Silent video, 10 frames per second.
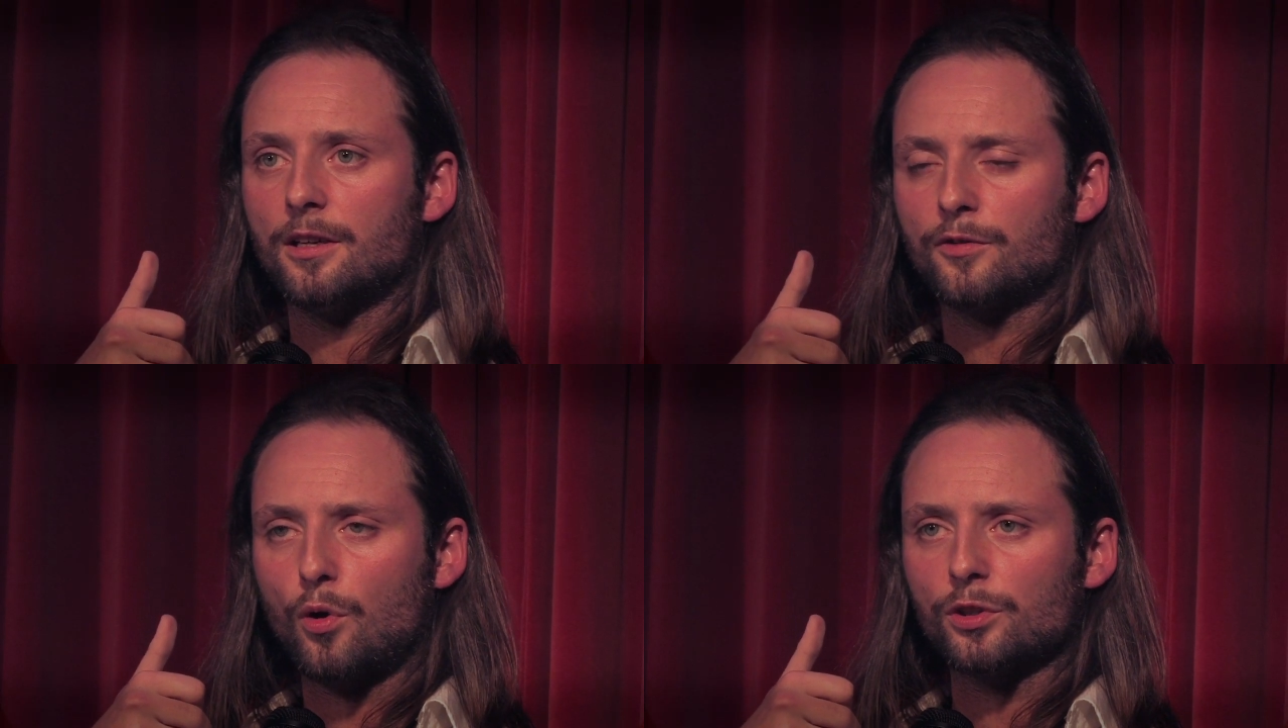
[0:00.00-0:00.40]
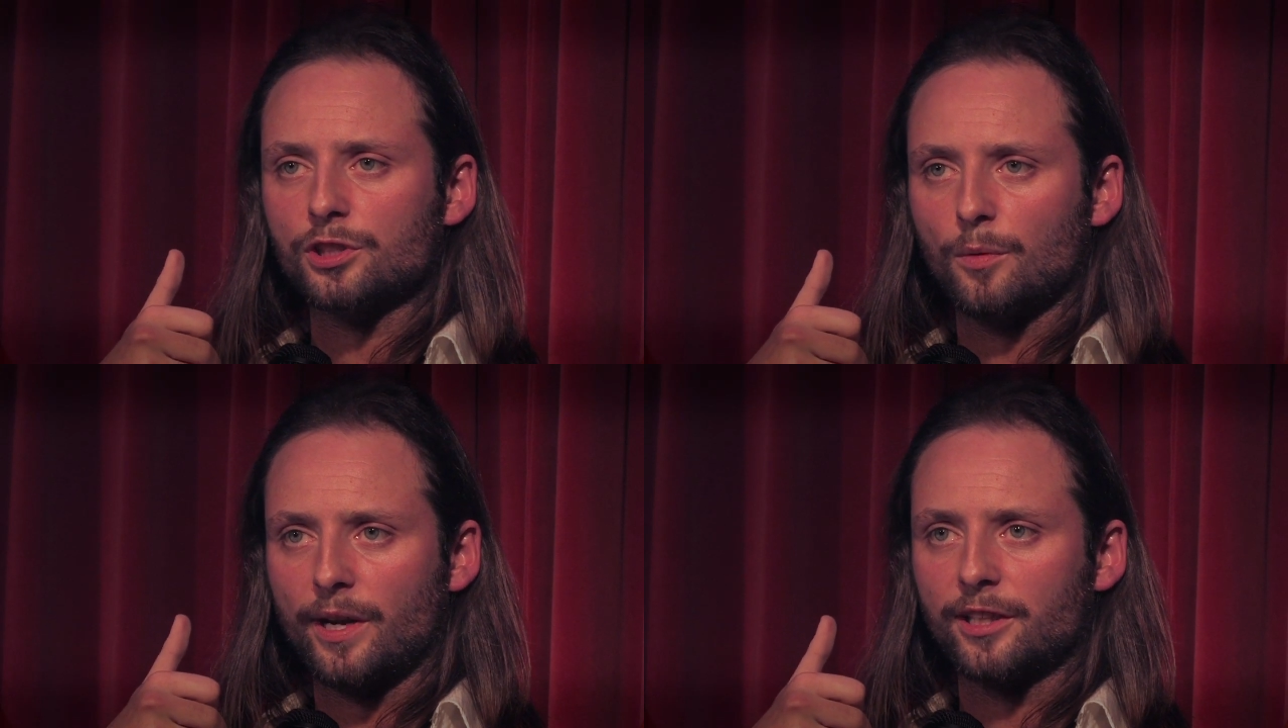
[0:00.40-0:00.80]
Of course
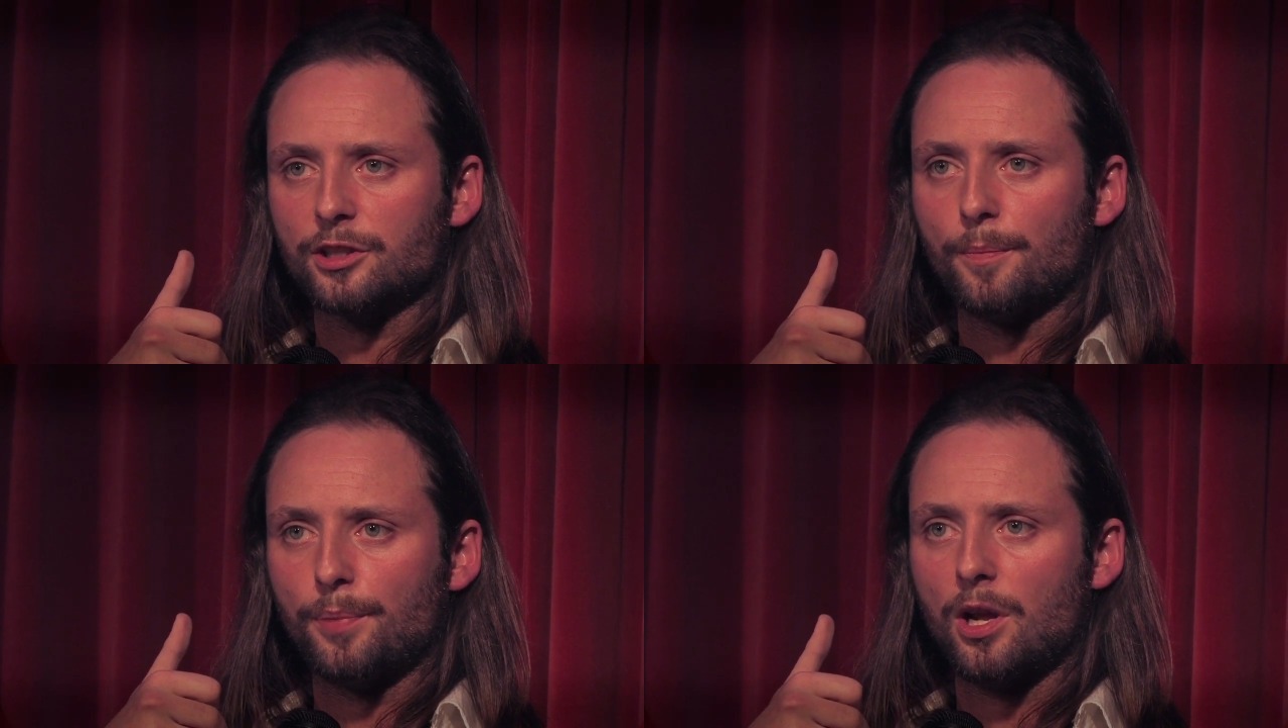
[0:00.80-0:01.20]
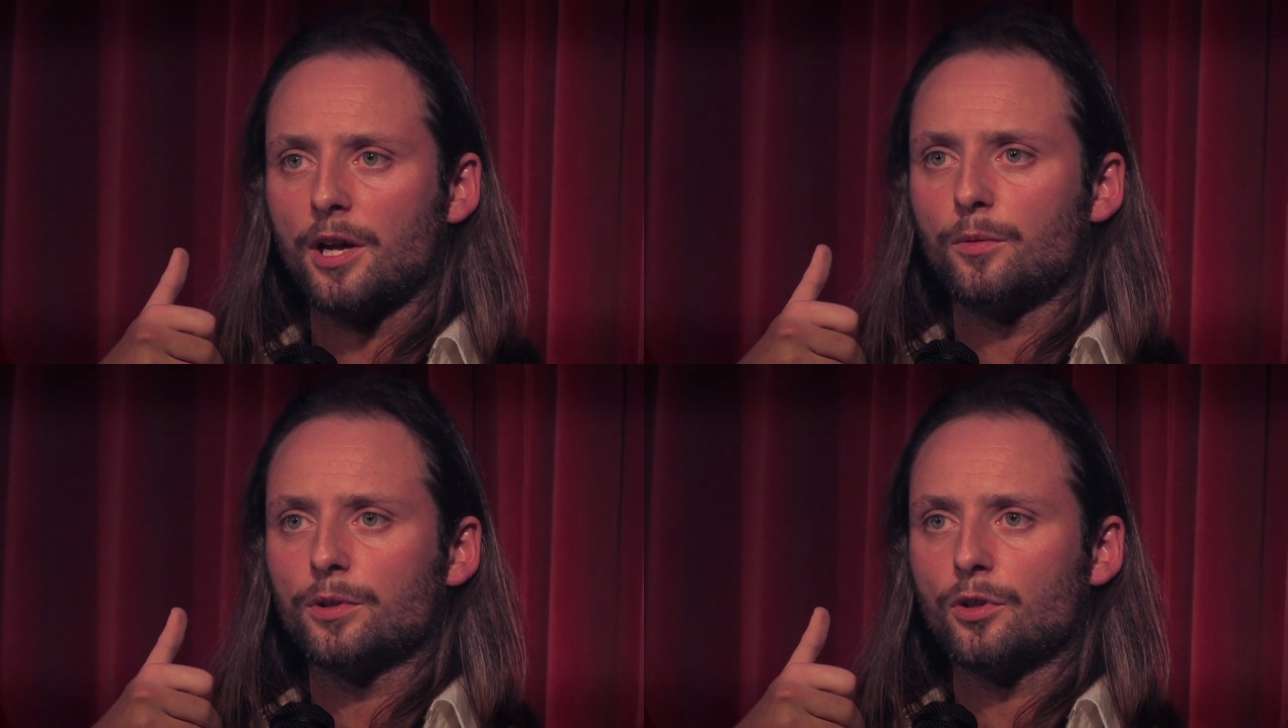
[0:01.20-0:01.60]
I'm willing to
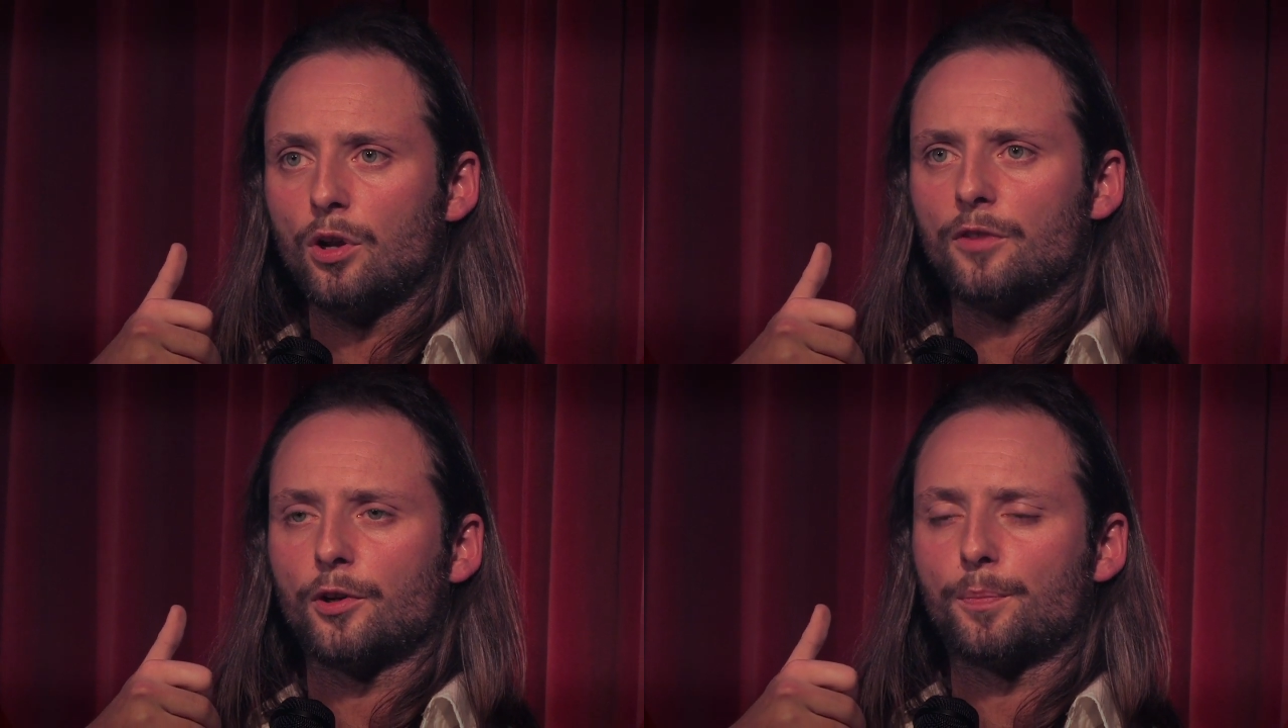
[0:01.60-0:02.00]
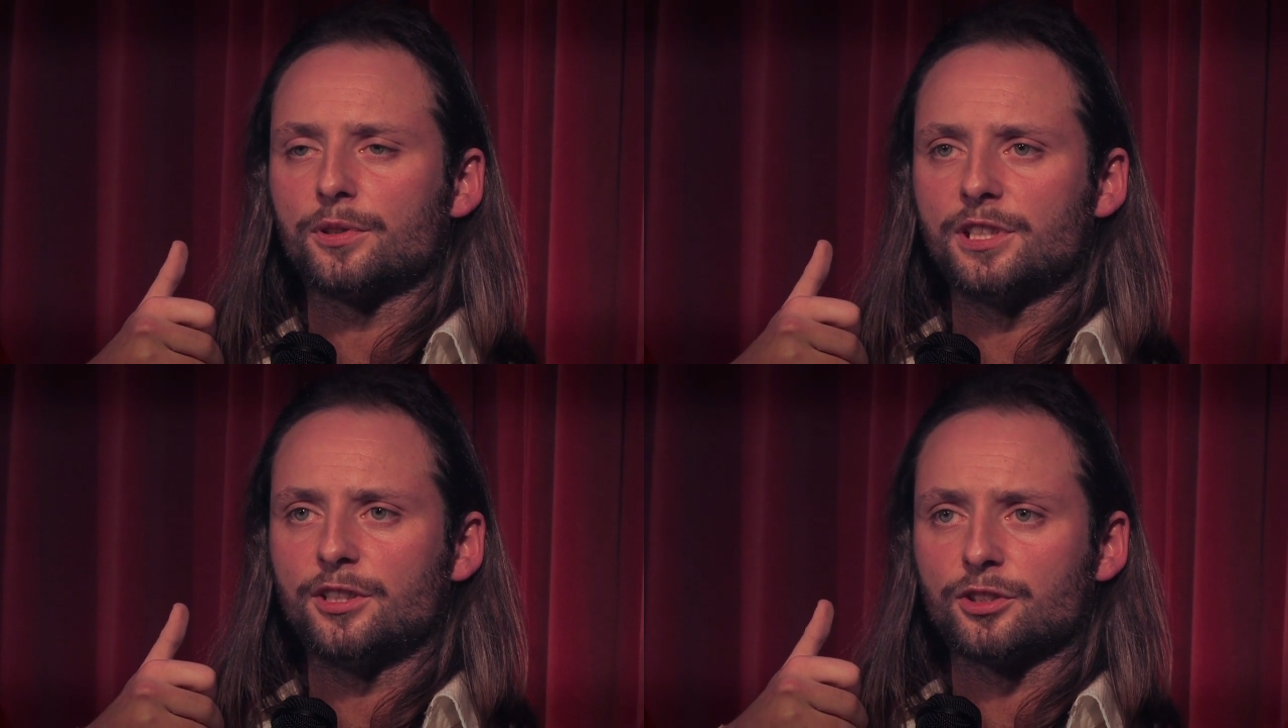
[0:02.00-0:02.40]
comply with all of your
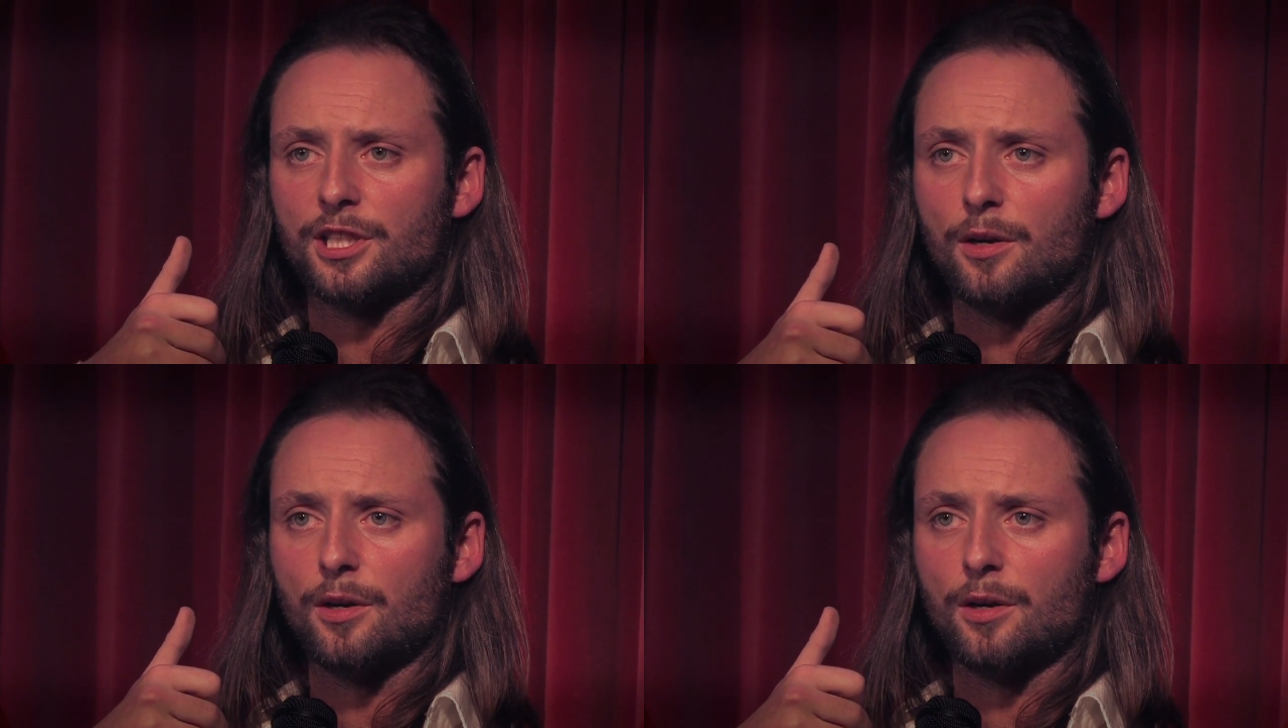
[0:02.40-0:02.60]
procedures.